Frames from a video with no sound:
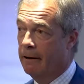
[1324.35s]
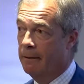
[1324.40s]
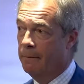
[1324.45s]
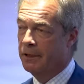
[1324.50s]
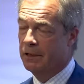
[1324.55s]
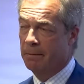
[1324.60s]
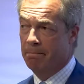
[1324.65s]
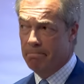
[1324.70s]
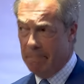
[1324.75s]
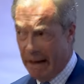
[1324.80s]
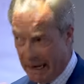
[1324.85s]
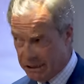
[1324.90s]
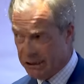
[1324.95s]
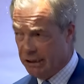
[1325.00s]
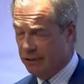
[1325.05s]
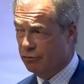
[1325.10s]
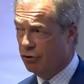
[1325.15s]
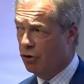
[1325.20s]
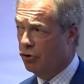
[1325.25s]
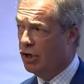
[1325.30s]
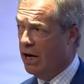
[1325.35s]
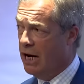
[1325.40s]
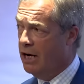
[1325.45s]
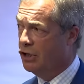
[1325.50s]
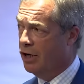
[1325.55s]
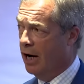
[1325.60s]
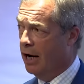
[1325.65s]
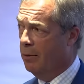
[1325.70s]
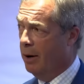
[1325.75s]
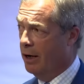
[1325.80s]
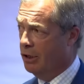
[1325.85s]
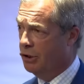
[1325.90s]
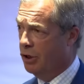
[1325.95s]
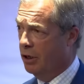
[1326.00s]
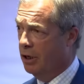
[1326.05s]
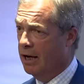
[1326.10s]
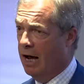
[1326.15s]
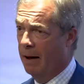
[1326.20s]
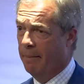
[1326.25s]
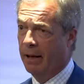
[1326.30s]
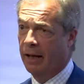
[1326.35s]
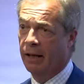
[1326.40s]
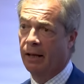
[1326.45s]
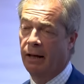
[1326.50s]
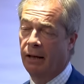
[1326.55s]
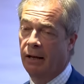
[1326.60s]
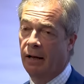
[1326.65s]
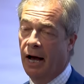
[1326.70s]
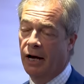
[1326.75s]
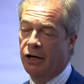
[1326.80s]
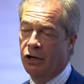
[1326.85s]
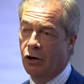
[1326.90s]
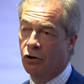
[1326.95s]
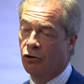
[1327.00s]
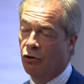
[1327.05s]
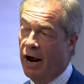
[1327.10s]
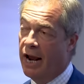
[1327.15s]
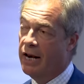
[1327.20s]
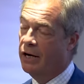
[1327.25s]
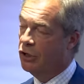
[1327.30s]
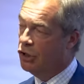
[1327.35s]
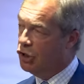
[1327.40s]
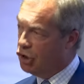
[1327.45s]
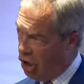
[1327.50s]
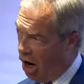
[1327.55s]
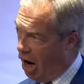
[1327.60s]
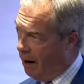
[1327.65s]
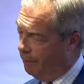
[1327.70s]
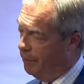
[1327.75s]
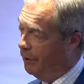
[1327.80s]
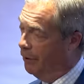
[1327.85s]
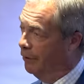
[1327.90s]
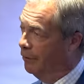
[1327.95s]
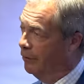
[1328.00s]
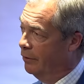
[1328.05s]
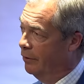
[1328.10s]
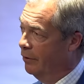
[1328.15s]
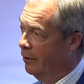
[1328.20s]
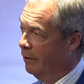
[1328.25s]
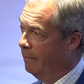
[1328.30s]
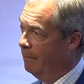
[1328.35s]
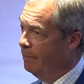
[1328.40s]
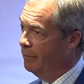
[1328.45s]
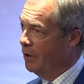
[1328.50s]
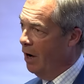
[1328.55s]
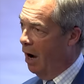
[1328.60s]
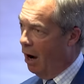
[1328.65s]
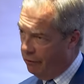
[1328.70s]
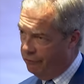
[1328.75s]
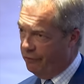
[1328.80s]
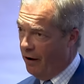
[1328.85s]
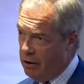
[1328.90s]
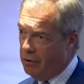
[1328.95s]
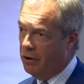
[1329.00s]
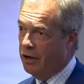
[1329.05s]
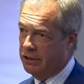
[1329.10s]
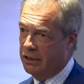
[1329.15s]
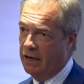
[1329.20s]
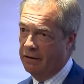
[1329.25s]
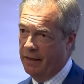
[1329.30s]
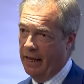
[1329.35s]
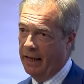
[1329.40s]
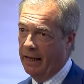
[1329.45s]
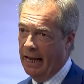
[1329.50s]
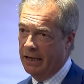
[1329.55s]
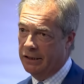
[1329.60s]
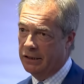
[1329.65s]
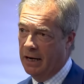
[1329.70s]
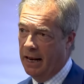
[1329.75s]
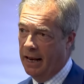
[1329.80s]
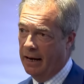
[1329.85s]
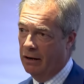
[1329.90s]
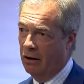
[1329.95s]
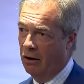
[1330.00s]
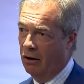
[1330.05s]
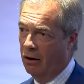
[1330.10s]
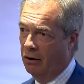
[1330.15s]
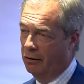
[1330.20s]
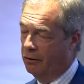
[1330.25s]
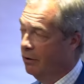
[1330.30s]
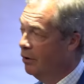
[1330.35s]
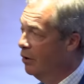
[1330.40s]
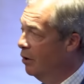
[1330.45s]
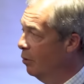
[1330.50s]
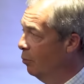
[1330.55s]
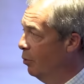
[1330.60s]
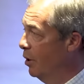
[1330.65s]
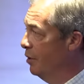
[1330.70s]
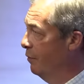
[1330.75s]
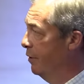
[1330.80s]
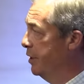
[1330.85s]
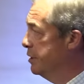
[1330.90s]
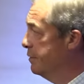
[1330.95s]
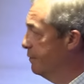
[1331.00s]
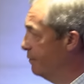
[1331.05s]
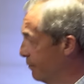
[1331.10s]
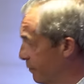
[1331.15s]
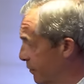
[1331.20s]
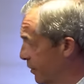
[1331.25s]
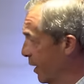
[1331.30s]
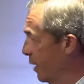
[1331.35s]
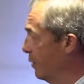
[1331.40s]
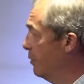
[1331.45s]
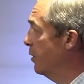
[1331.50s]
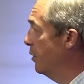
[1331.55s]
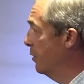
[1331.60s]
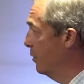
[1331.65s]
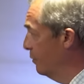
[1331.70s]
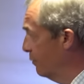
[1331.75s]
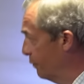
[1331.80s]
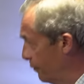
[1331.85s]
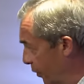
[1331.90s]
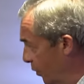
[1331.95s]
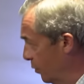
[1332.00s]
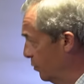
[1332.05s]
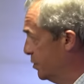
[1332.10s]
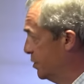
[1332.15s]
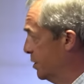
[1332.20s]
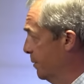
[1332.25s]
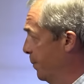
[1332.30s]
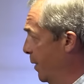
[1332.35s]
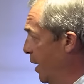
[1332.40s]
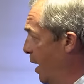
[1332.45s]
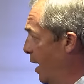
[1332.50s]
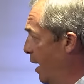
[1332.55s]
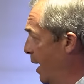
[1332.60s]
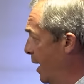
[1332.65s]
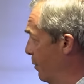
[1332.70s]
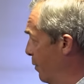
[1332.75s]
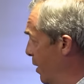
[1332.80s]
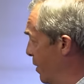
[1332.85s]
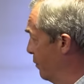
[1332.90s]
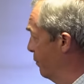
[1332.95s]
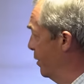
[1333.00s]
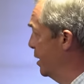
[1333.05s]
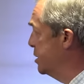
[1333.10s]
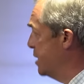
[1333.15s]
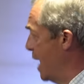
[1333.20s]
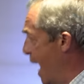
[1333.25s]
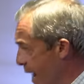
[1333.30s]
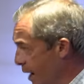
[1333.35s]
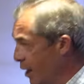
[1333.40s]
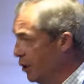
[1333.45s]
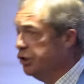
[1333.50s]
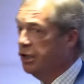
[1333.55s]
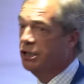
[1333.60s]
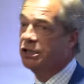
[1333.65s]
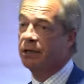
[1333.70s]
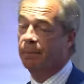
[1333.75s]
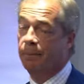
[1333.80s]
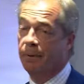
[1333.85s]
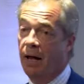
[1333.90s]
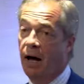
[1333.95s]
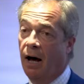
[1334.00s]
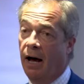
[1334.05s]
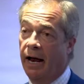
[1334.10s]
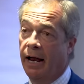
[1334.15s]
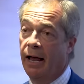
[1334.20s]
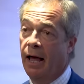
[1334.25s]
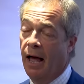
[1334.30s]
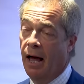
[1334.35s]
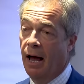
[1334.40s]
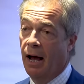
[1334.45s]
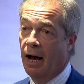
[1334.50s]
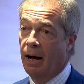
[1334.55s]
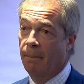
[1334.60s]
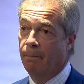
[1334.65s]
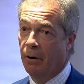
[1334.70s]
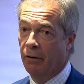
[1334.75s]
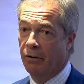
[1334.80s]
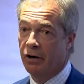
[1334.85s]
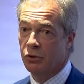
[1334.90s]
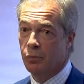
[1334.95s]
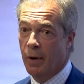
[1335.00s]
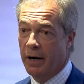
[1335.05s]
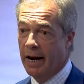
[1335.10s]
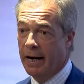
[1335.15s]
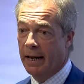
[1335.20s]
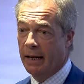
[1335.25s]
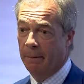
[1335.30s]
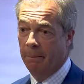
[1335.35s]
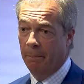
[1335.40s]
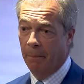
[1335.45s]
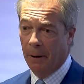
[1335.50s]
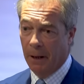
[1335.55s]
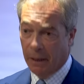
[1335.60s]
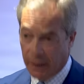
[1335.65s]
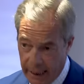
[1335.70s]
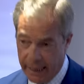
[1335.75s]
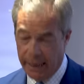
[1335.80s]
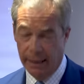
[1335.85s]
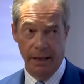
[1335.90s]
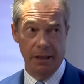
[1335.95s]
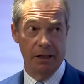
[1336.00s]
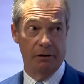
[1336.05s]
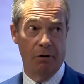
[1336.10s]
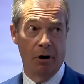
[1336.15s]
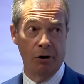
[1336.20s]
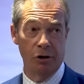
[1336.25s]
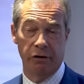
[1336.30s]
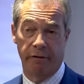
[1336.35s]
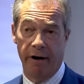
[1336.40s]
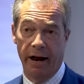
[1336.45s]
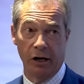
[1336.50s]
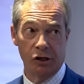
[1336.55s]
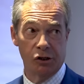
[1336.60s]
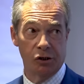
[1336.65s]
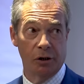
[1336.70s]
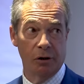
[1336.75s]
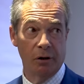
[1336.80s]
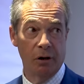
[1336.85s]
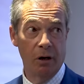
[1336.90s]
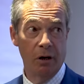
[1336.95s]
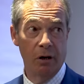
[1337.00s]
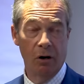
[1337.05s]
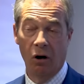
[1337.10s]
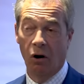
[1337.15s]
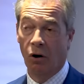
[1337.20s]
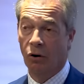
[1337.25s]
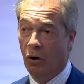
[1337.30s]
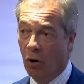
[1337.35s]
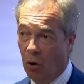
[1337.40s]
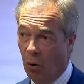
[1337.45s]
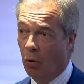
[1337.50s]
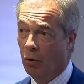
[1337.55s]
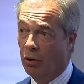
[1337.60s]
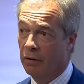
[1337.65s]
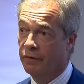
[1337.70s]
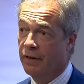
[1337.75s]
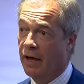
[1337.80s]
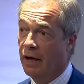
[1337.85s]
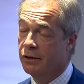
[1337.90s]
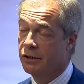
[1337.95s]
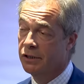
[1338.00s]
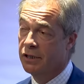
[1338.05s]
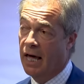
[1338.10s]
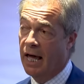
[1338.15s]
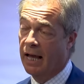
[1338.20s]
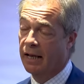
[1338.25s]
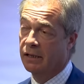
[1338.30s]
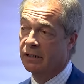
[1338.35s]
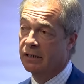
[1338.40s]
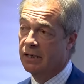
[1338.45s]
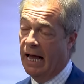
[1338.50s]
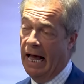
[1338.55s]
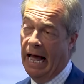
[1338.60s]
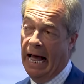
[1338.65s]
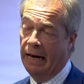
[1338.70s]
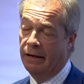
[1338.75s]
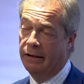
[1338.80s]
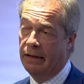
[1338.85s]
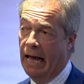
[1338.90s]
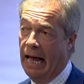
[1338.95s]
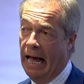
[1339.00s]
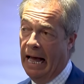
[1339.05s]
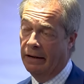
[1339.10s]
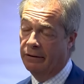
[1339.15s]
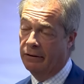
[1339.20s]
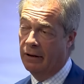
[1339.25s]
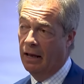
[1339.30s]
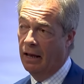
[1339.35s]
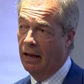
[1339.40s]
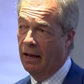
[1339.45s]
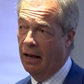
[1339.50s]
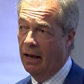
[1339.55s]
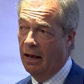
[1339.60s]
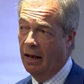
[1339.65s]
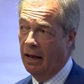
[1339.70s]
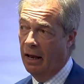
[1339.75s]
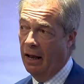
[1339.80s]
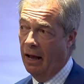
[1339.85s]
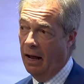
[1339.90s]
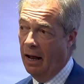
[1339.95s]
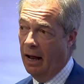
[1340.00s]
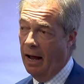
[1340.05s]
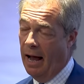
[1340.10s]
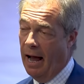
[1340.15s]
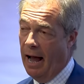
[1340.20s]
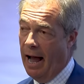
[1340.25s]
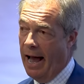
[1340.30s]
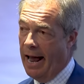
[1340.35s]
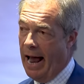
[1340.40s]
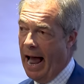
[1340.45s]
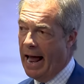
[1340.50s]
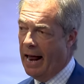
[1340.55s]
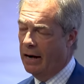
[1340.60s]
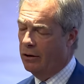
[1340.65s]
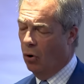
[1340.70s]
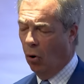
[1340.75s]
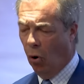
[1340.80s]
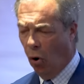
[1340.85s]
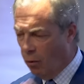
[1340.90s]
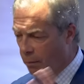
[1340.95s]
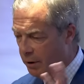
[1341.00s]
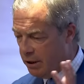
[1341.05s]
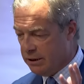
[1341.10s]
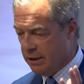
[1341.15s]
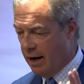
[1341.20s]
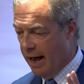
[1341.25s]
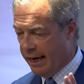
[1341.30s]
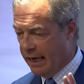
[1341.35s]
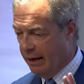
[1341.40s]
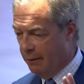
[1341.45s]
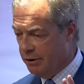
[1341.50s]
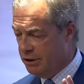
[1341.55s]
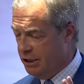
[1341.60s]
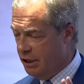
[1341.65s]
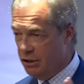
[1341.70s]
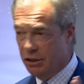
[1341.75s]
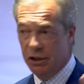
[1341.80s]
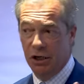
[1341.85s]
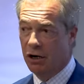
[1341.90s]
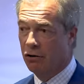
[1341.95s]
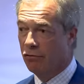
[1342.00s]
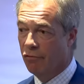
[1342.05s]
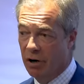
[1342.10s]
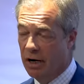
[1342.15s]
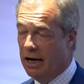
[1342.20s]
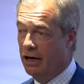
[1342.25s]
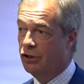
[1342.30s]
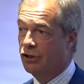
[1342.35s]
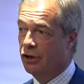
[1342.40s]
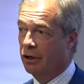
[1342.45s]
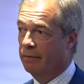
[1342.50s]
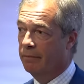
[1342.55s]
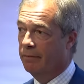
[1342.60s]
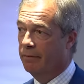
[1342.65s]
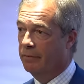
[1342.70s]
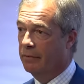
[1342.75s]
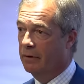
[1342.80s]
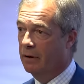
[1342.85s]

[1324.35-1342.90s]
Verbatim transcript: There's a massive strategic question coming. And Ukraine has sharpened our focus, I think, hasn't it, on whether it's, you know, food supply, whether it's energy supply, and Boris went in completely the wrong direction on all of those things. And, and I, I, almost like it was his new religion.